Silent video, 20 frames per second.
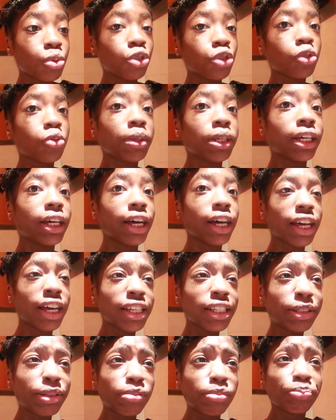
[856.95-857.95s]
which is
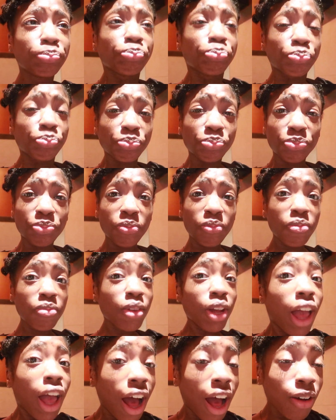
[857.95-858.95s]
because
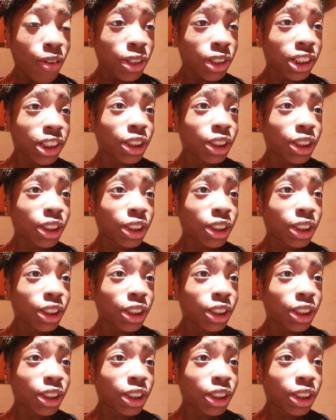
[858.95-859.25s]
I was